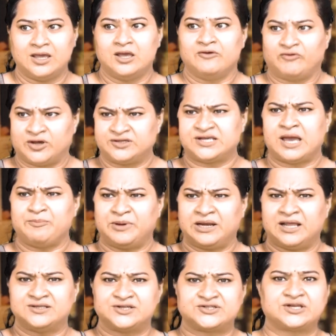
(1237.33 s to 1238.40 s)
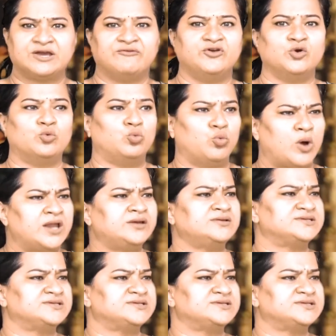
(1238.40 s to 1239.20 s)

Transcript: For example, I'll just give you one